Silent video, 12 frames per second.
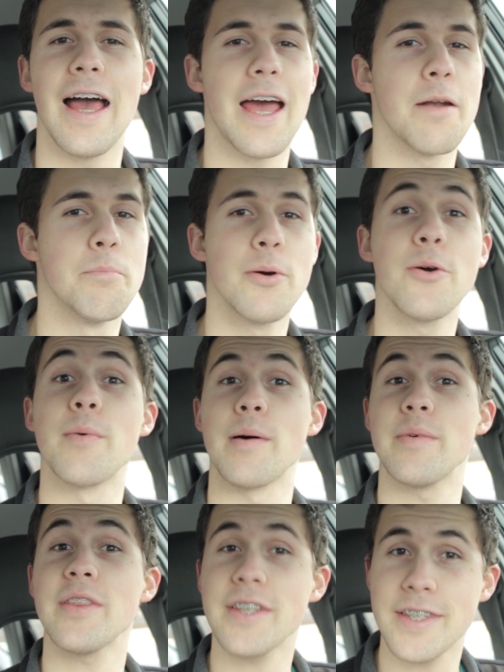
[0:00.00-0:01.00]
and boom,
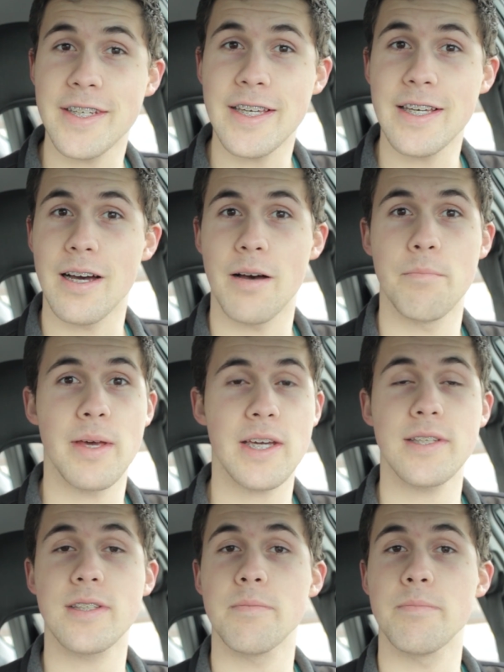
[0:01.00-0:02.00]
I'm in the city, I'm
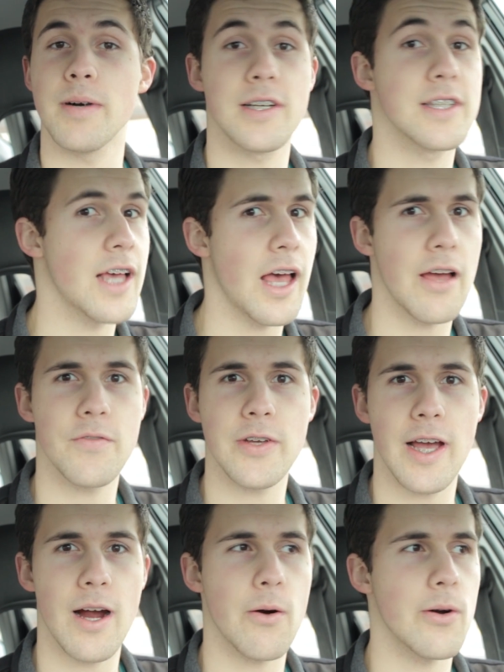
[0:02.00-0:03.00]
making some bucks
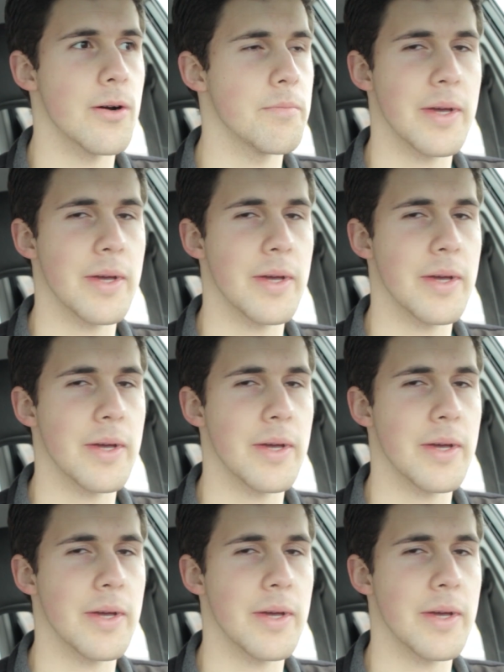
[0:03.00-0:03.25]
every hour,